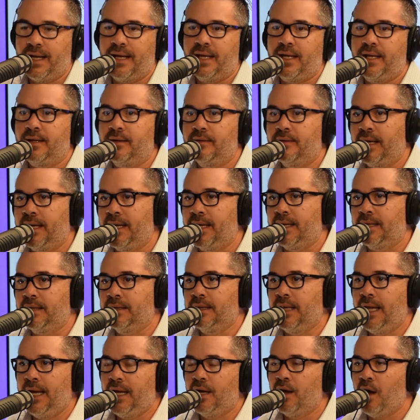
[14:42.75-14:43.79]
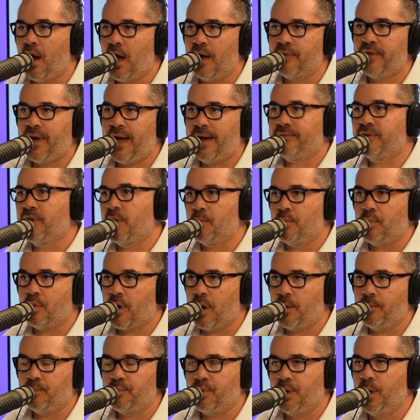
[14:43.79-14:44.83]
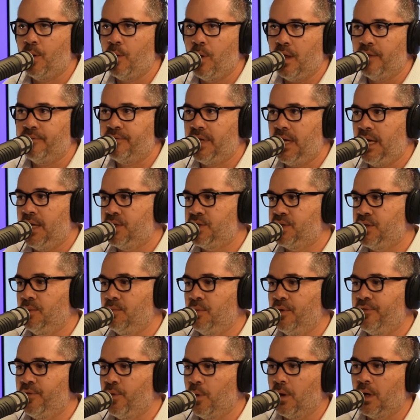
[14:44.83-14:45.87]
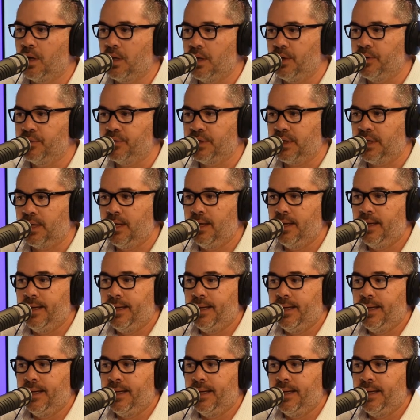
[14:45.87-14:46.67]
I get laid off after the pre-qualification and before closing.